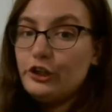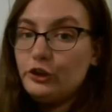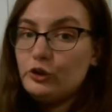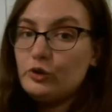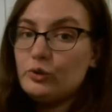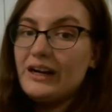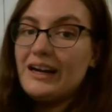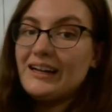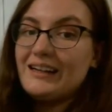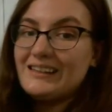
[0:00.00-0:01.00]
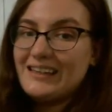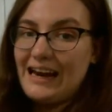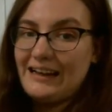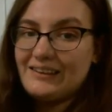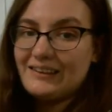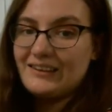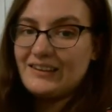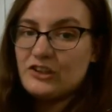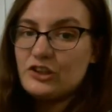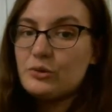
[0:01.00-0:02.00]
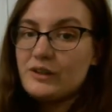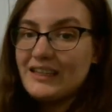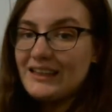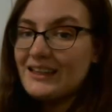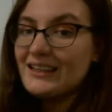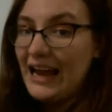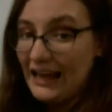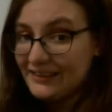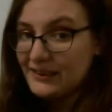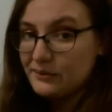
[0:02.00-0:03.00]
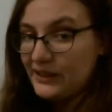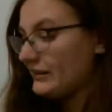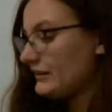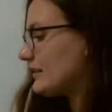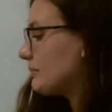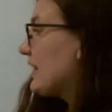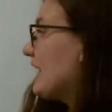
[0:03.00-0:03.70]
2 tenths, because this 2 is in the tenths place.